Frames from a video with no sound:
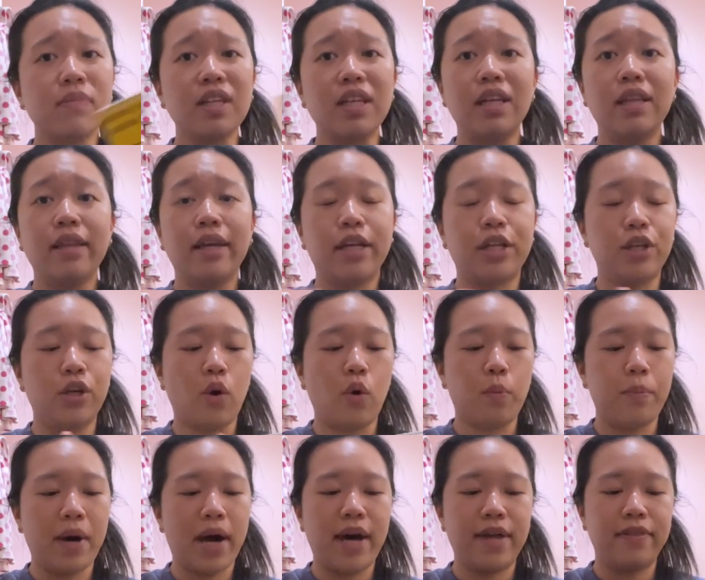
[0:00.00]
like
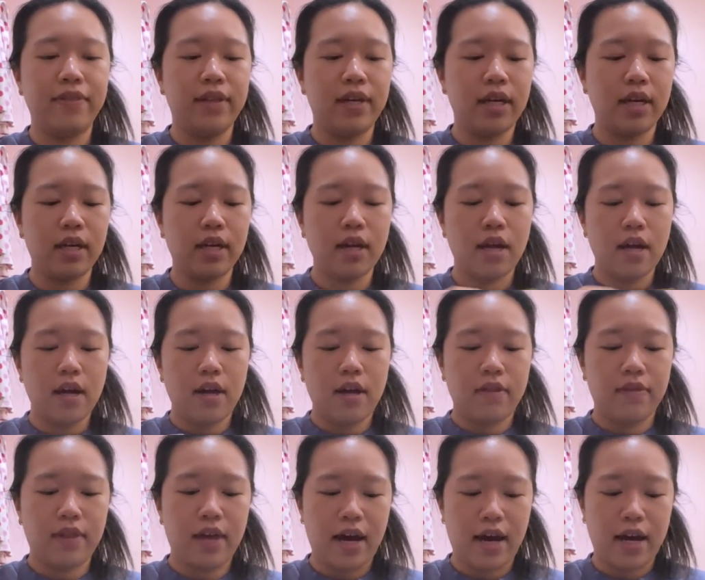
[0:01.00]
notepad thing
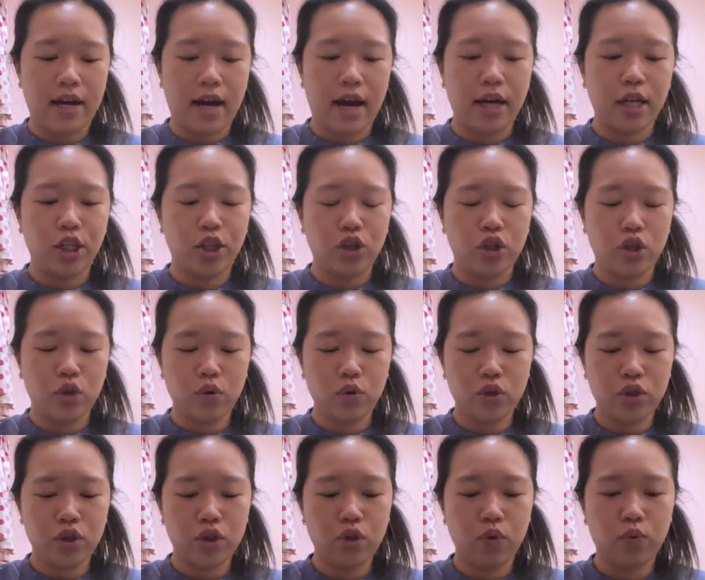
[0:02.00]
that I
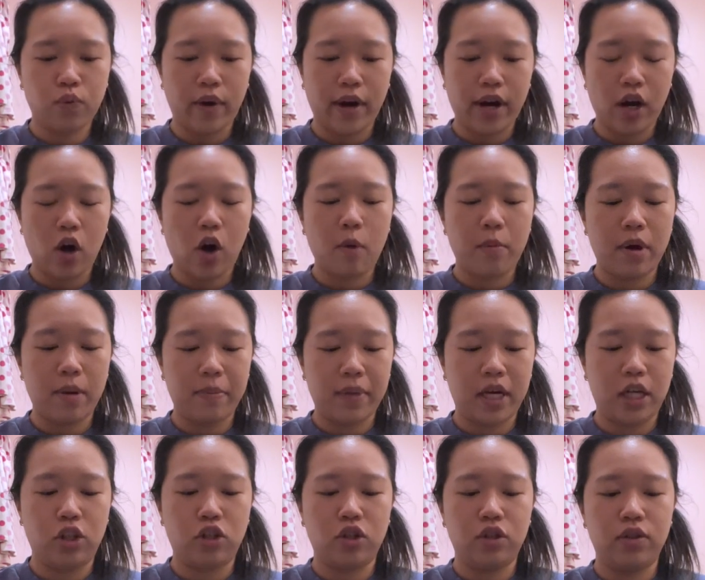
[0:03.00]
use to write all my
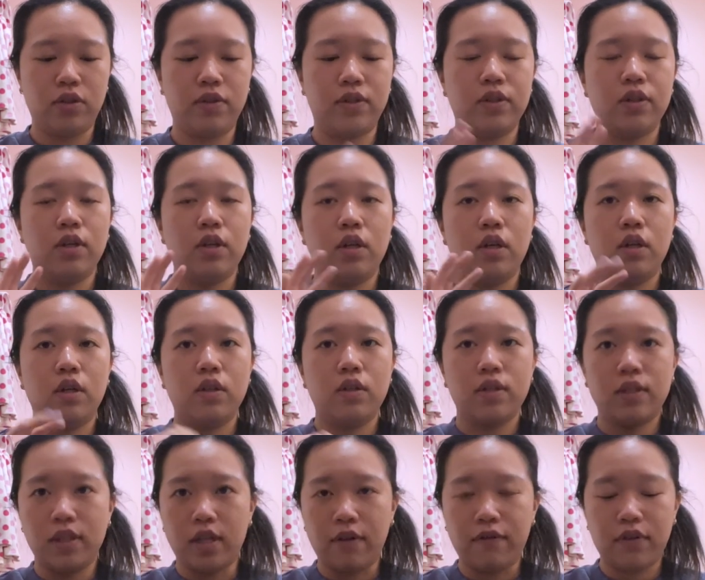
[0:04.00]
patients'
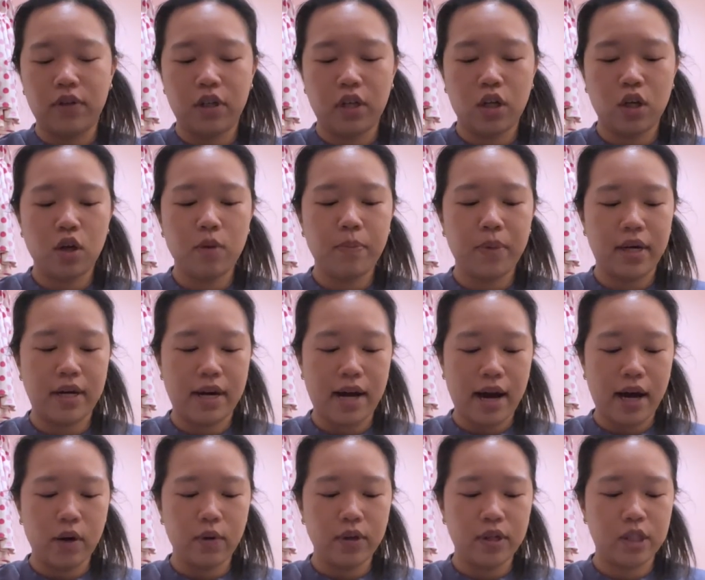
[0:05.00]
stuff in here, but
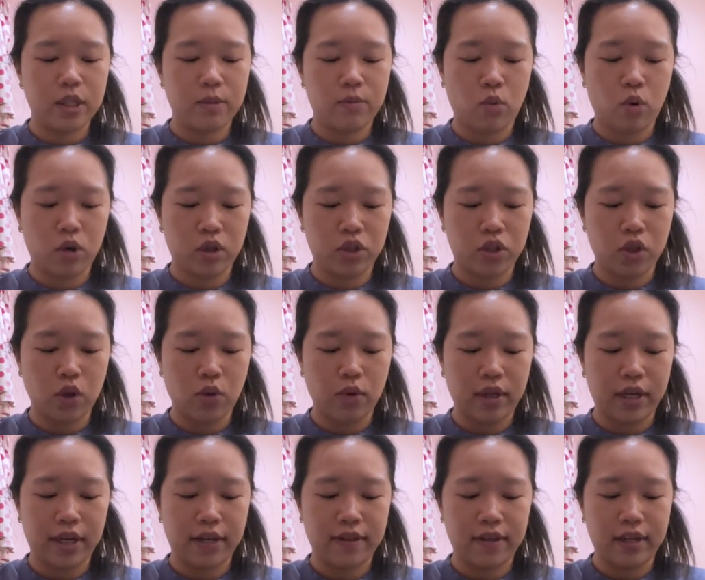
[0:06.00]
now it's more so
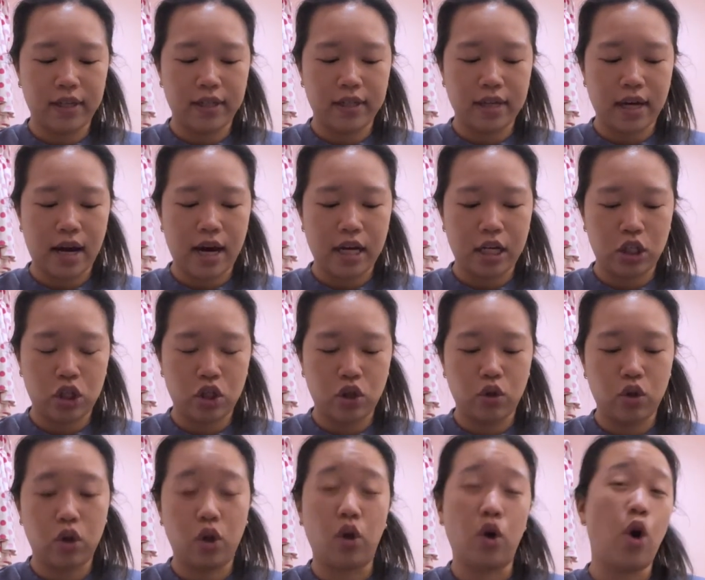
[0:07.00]
like things that I
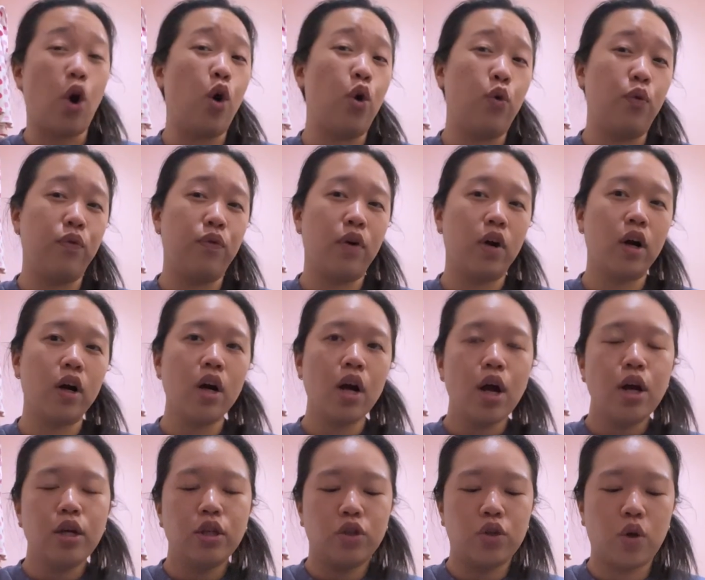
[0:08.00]
should look over.
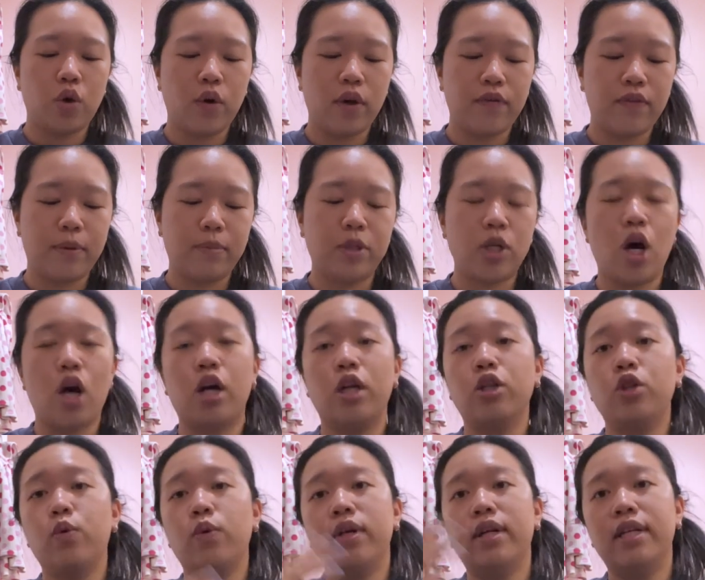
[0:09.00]
So if I'm talking
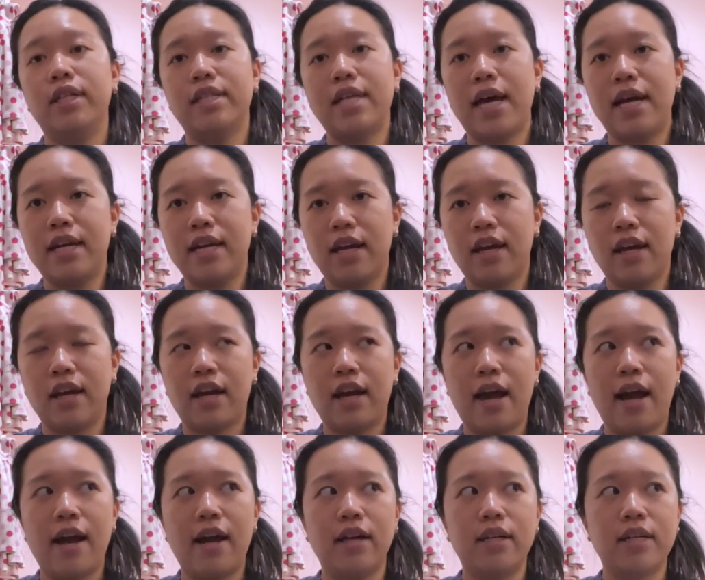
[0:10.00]
to an attending
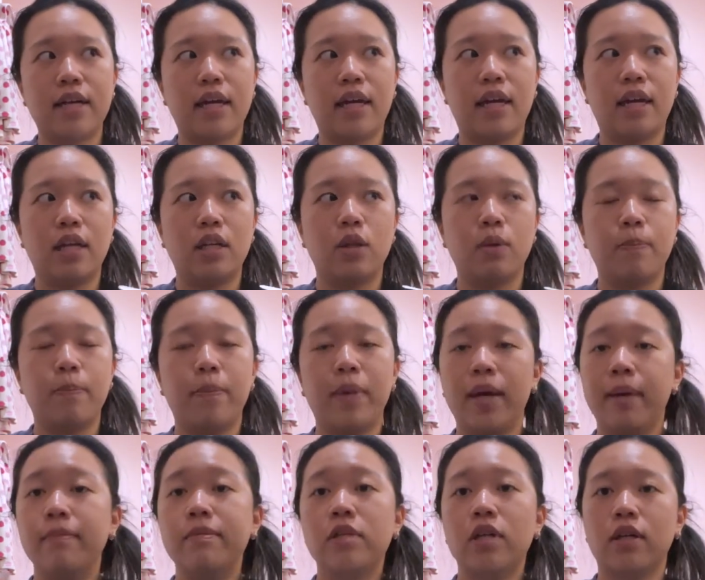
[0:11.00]
and I get
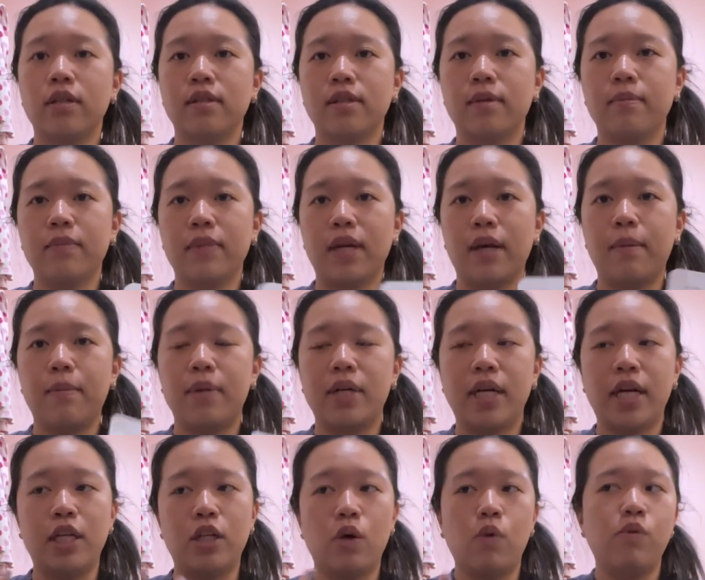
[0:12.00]
pimped on something, but
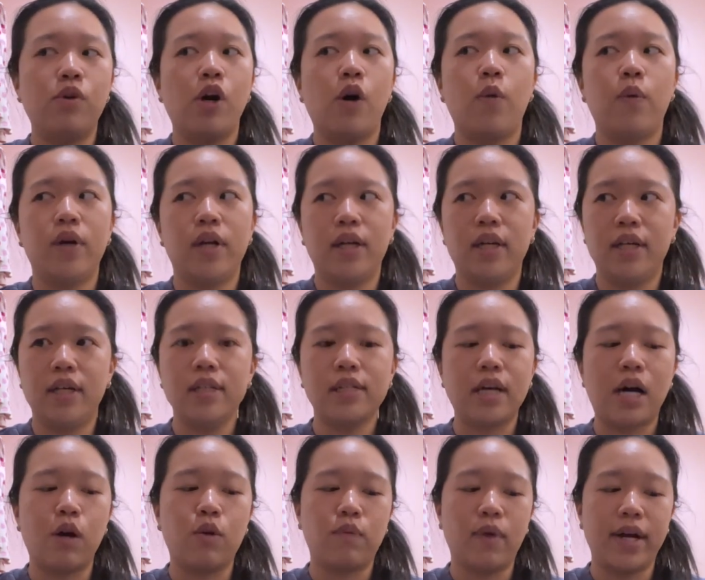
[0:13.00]
I don't know what it is,
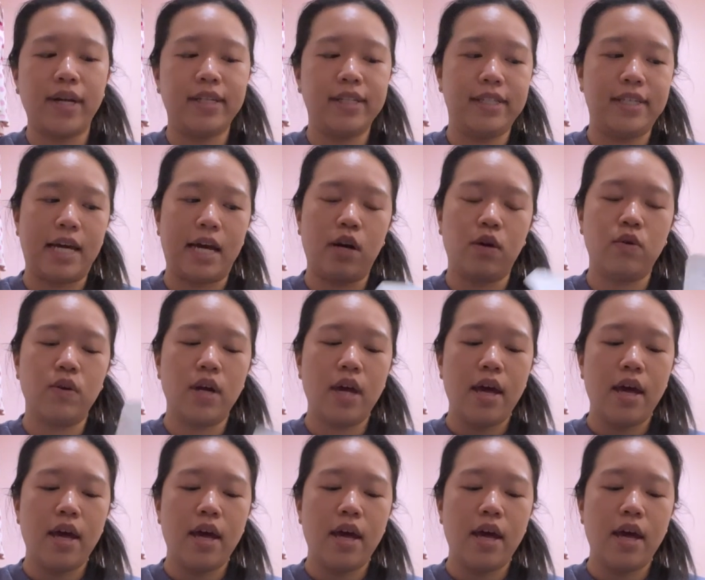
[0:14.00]
I'll write it down.